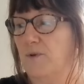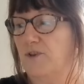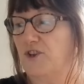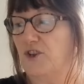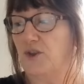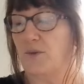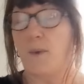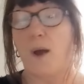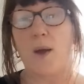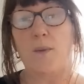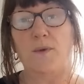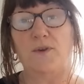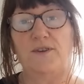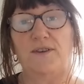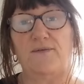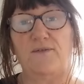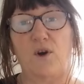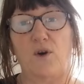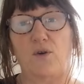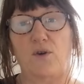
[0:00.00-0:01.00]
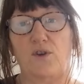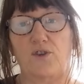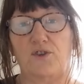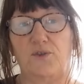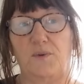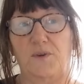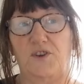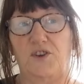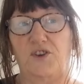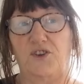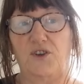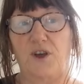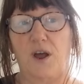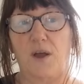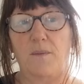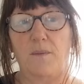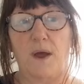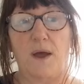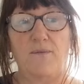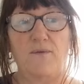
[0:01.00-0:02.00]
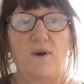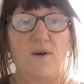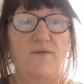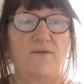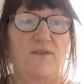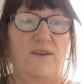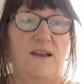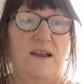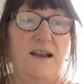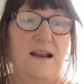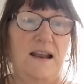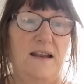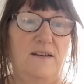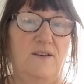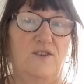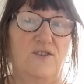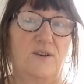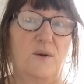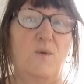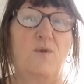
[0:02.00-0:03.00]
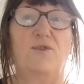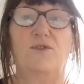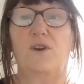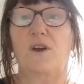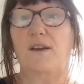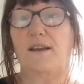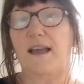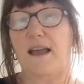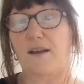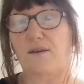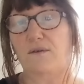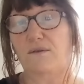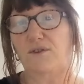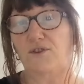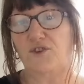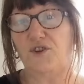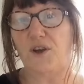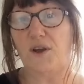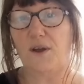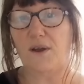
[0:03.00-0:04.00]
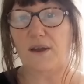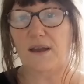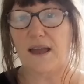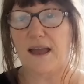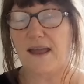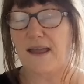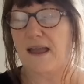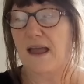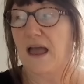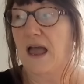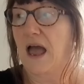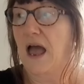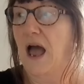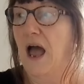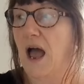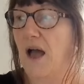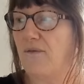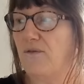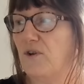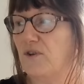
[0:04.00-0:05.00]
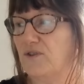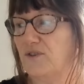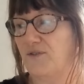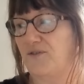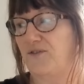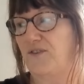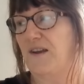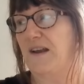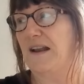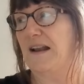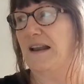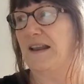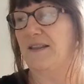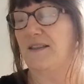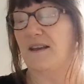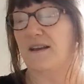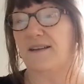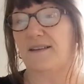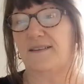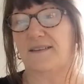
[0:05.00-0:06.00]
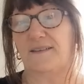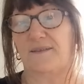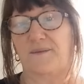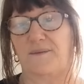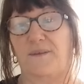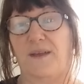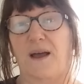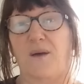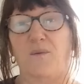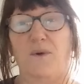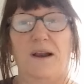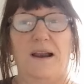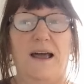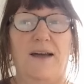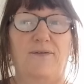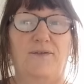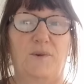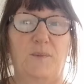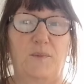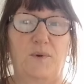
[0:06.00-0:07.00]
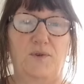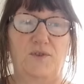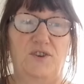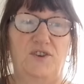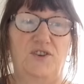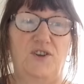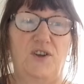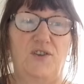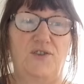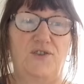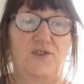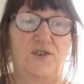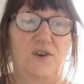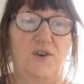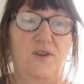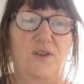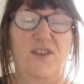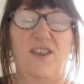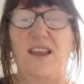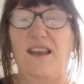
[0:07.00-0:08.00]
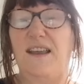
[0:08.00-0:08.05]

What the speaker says: But at the moment, I've not got switch it on, but I've got a feeling, because I want to go and get another turkey, I've got a feeling that I will have to put it on soon.